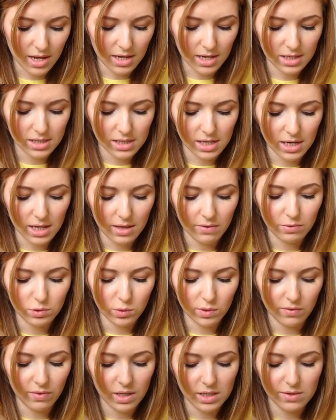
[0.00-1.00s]
8, 9, 10, 11,
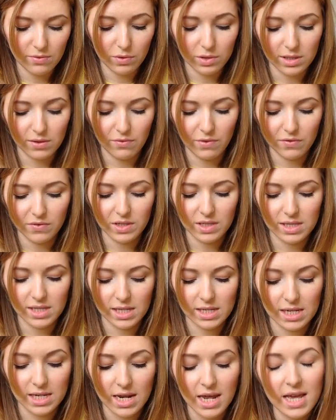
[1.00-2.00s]
12, 13, 14, 15,
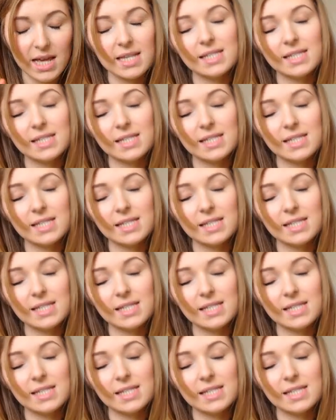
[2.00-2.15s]
16,